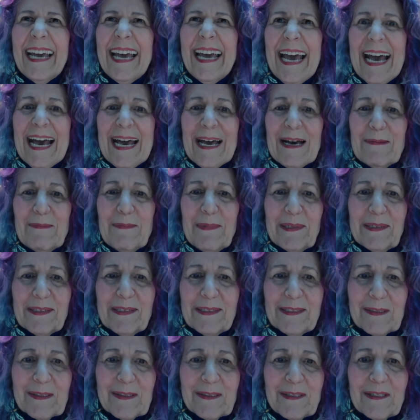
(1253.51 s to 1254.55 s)
the
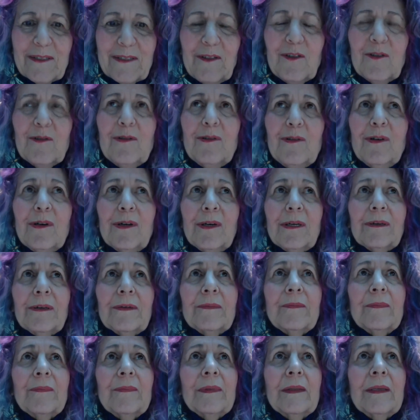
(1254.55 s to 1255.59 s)
happiness, the
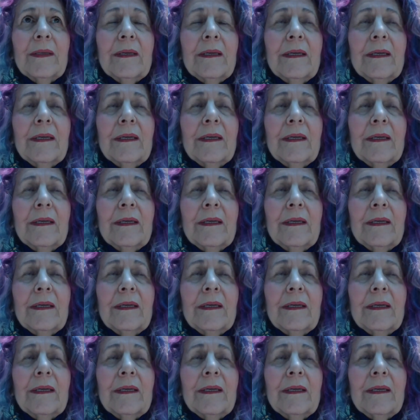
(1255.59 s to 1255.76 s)
joy